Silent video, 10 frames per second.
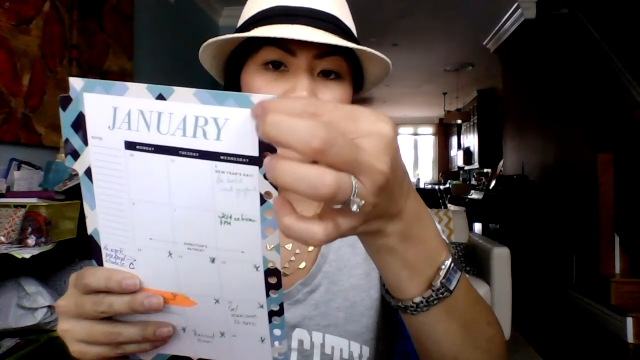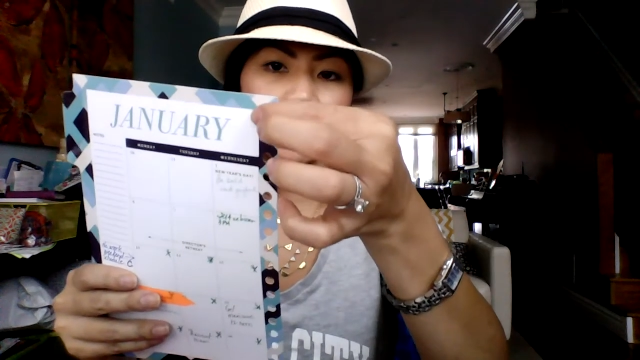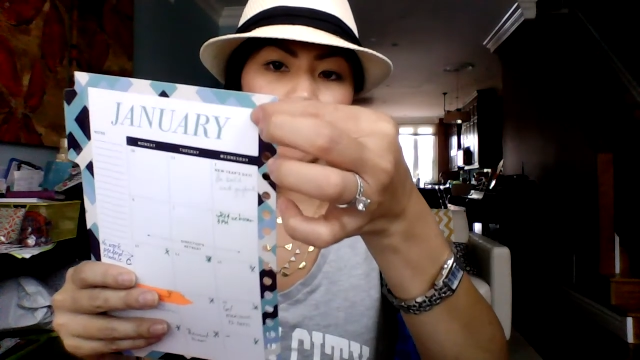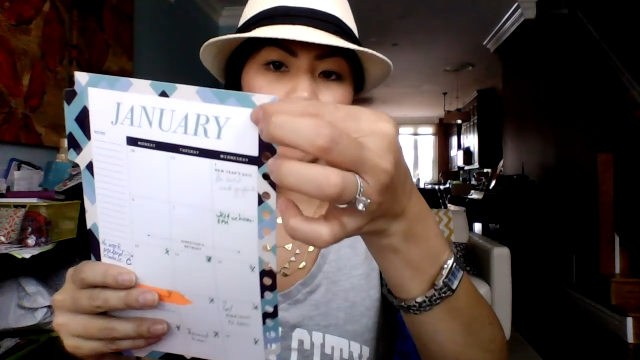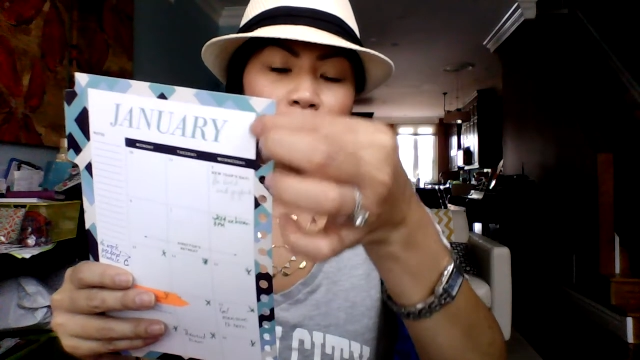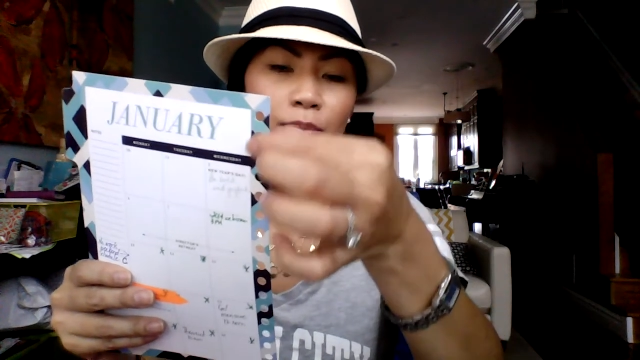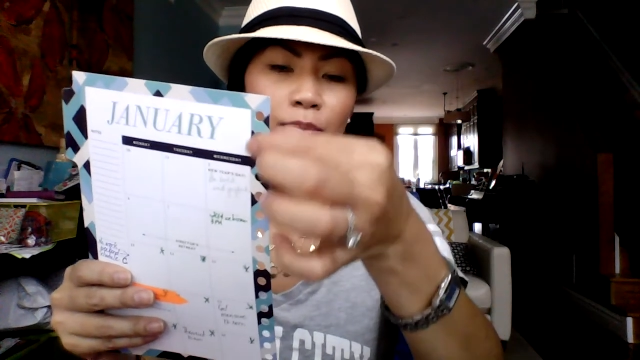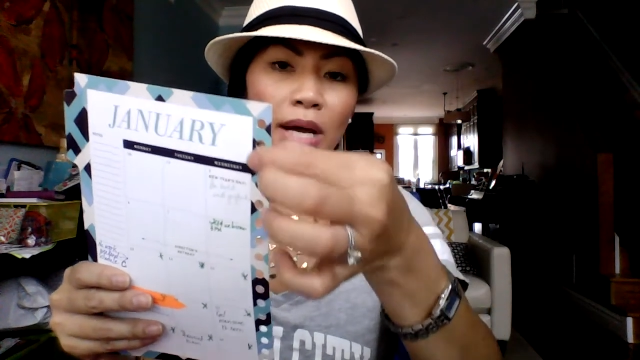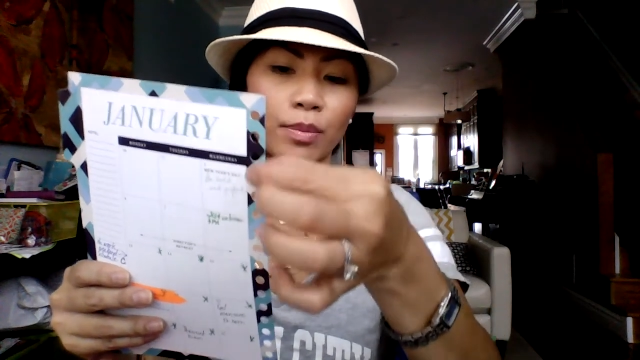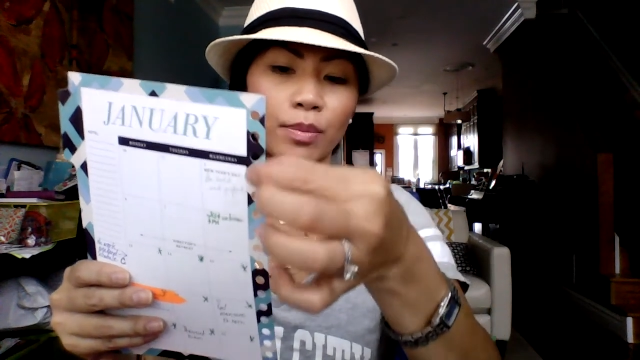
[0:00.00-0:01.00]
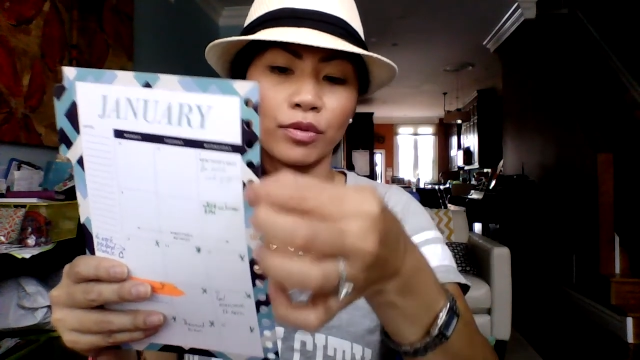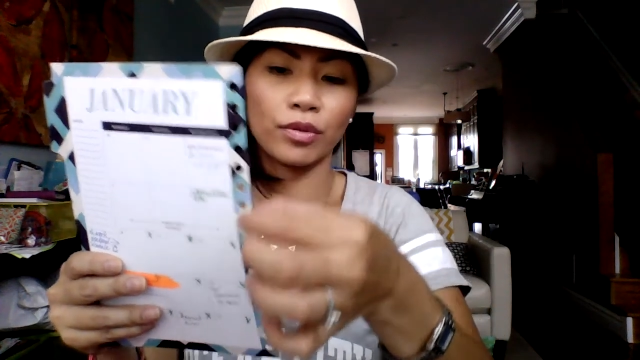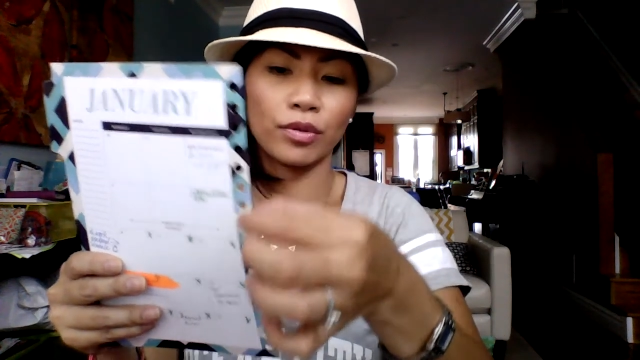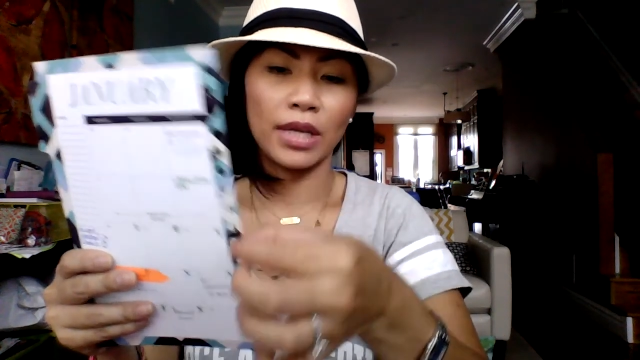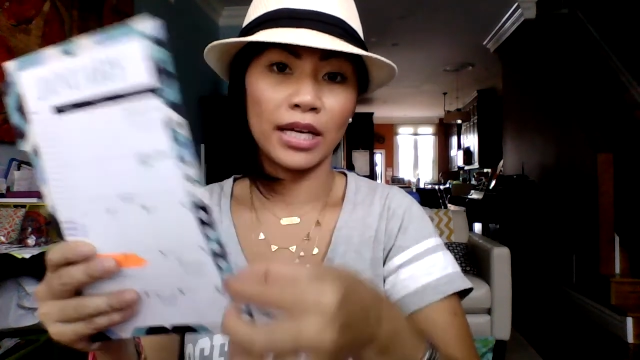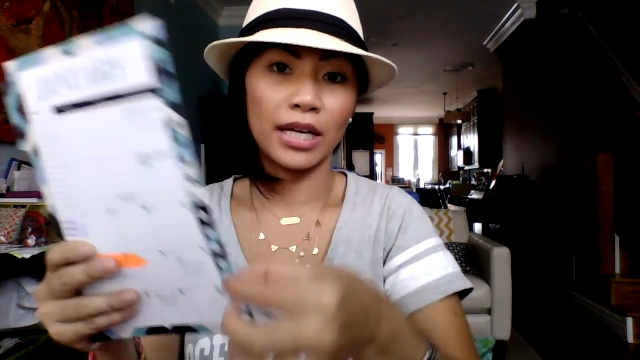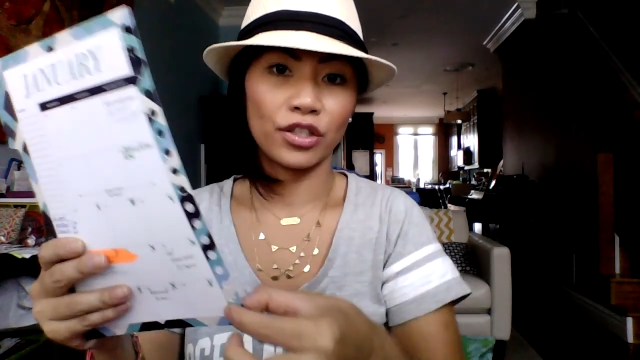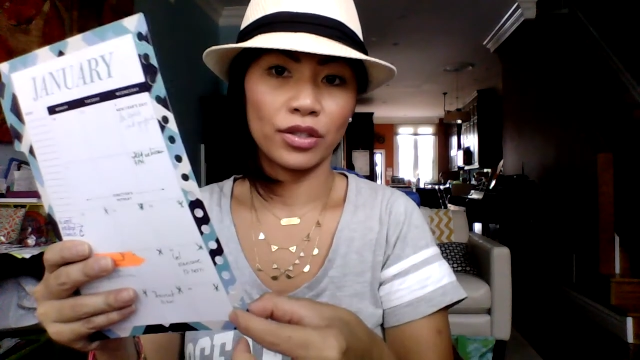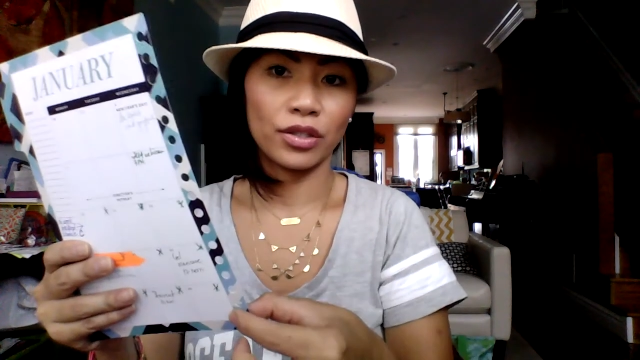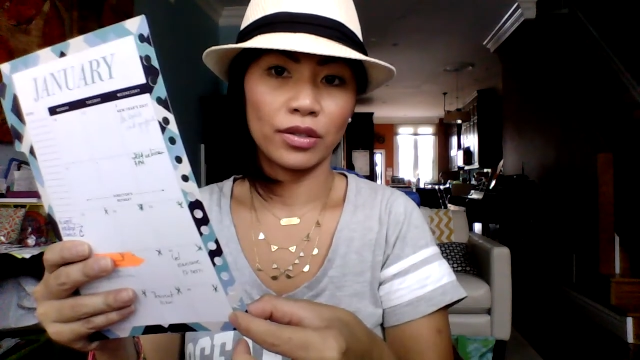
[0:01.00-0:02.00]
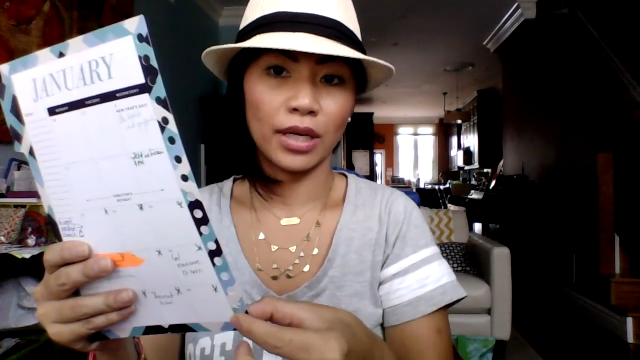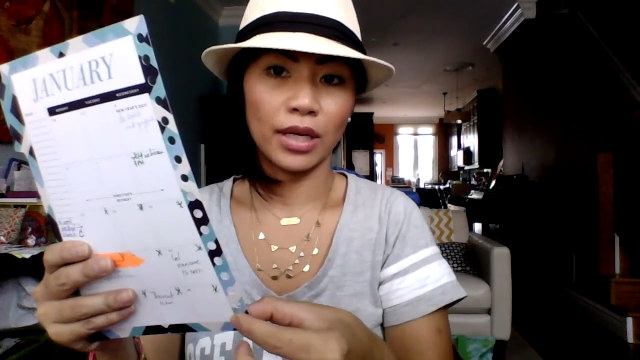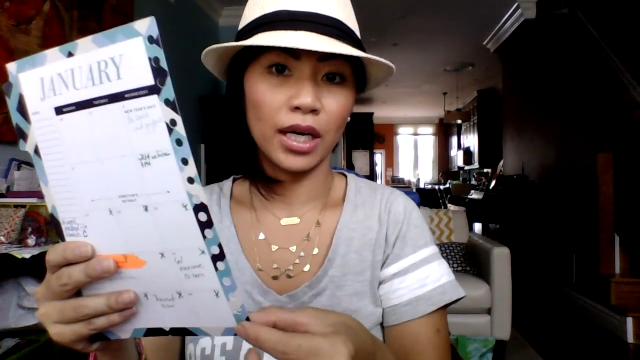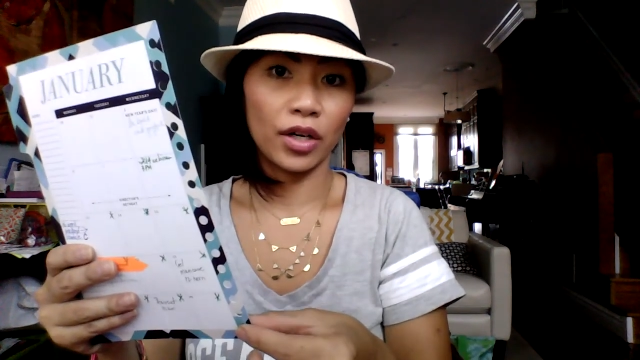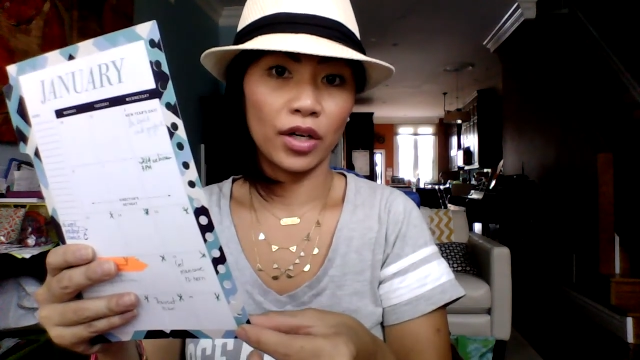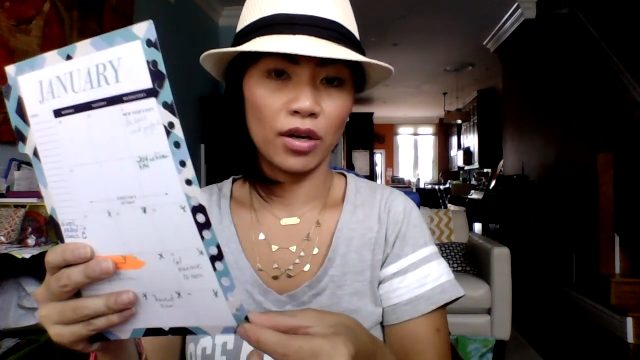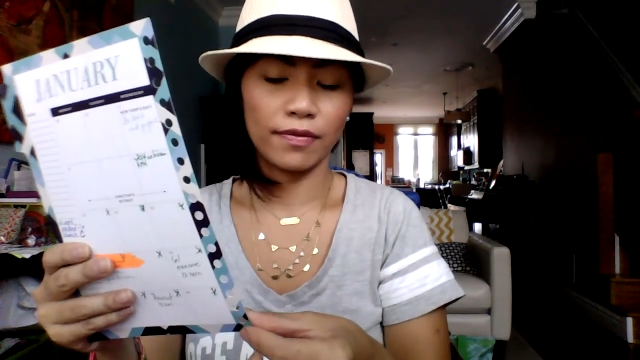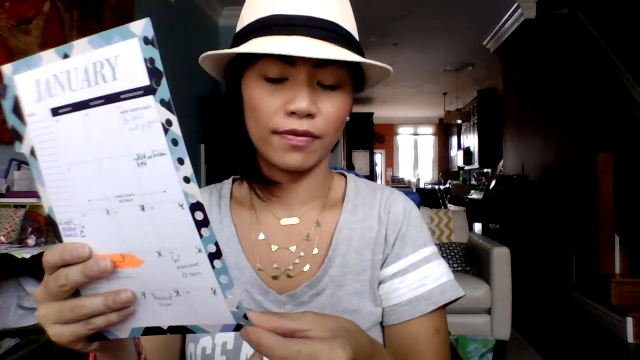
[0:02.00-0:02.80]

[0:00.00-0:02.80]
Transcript: close as possible to the edge, cut it off.